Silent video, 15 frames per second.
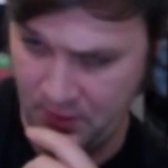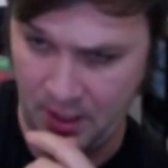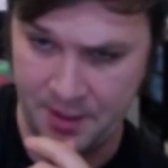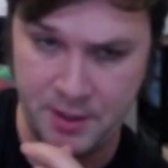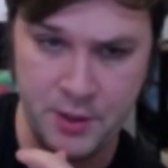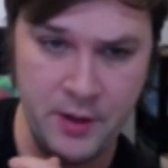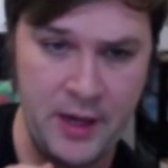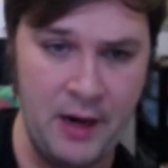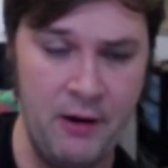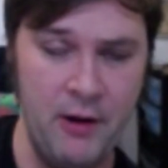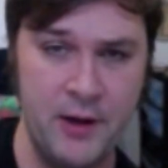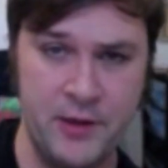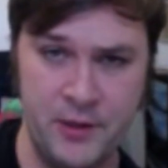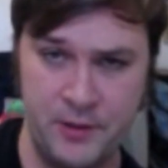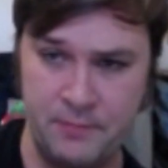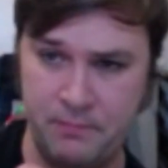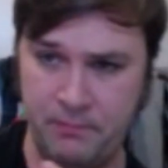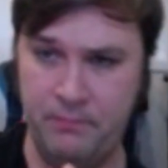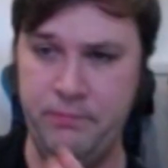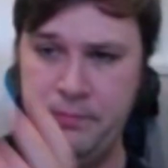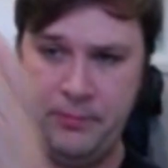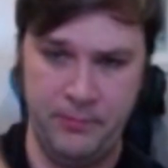a new character,
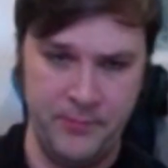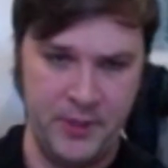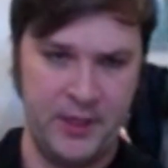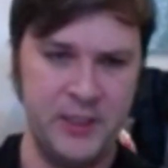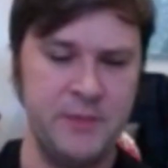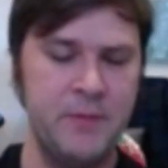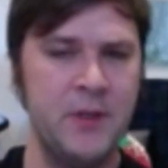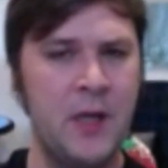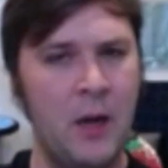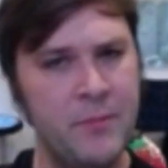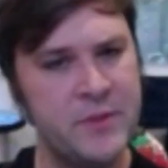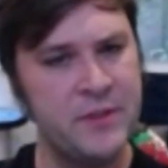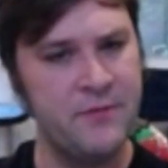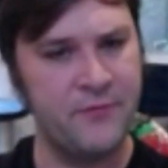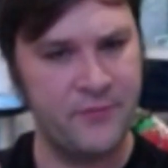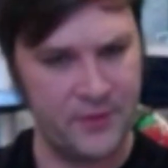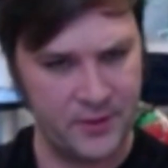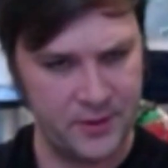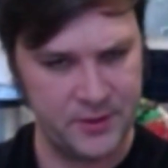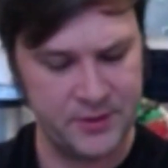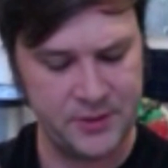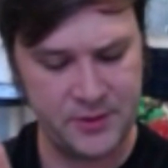the husband comes in
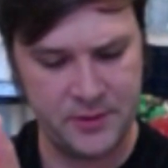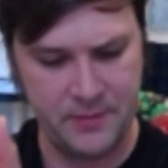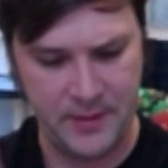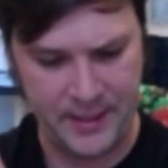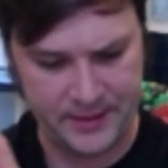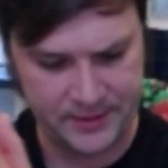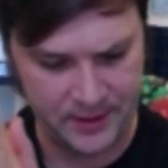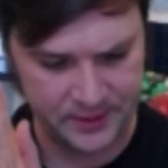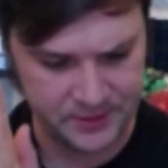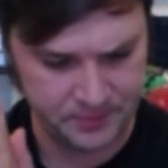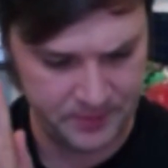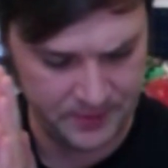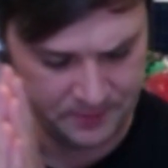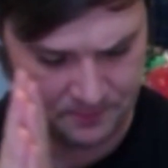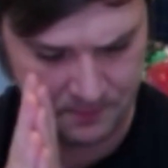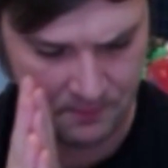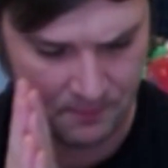first, ex-husband,